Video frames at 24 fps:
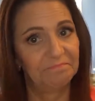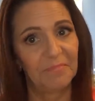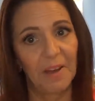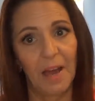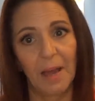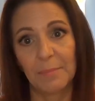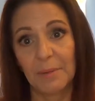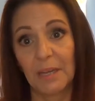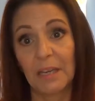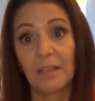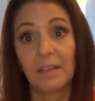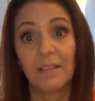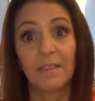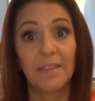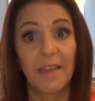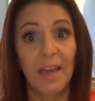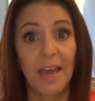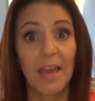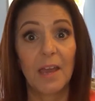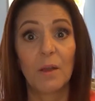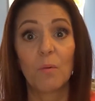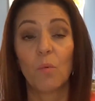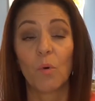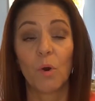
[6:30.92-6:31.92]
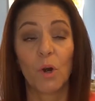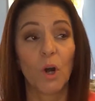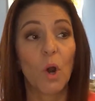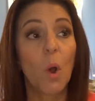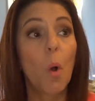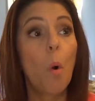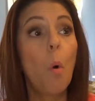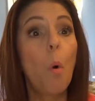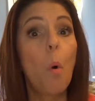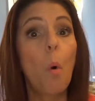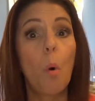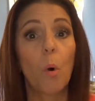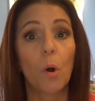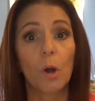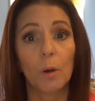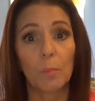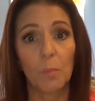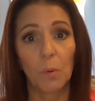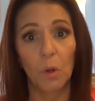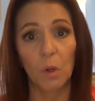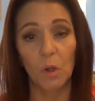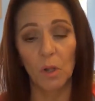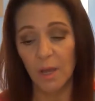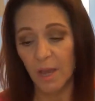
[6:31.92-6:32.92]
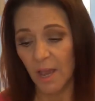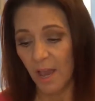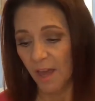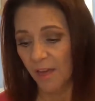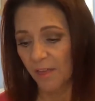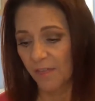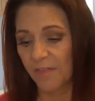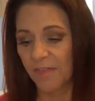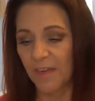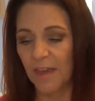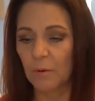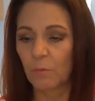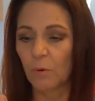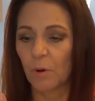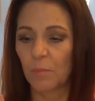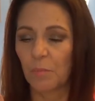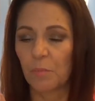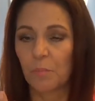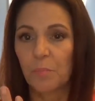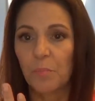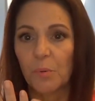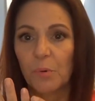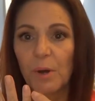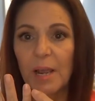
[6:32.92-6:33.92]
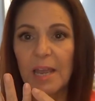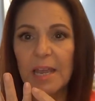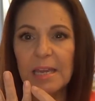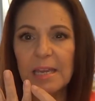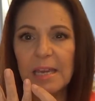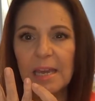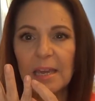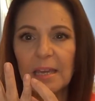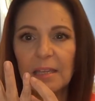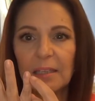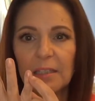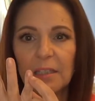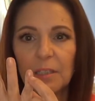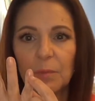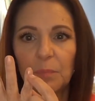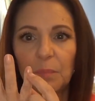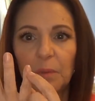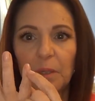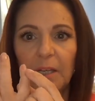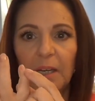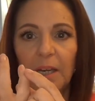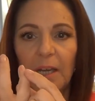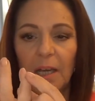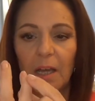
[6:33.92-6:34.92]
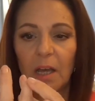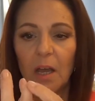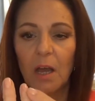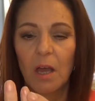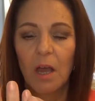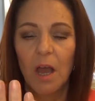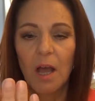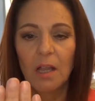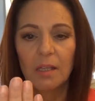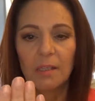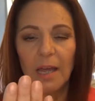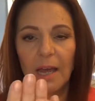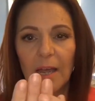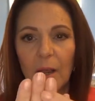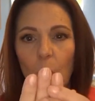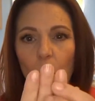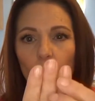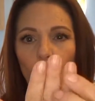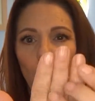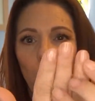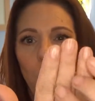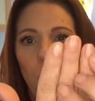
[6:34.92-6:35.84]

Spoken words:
I mean, they were horrible. They were breaking and splitting like